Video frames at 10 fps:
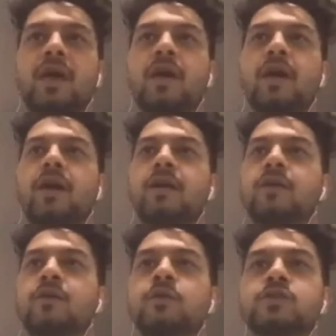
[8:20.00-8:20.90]
and
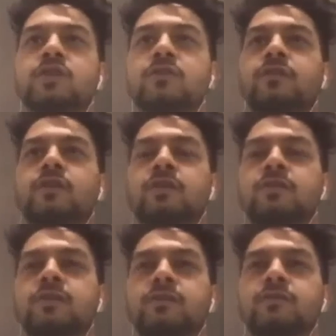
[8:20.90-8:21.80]
code chef and all these
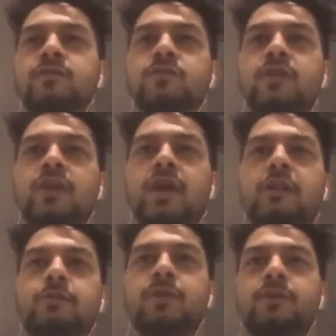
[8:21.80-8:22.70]
things, which really
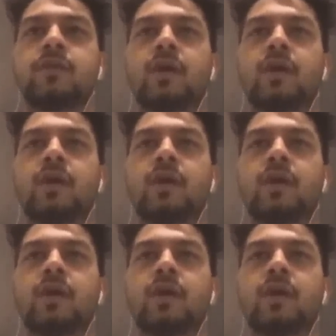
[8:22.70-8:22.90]
help in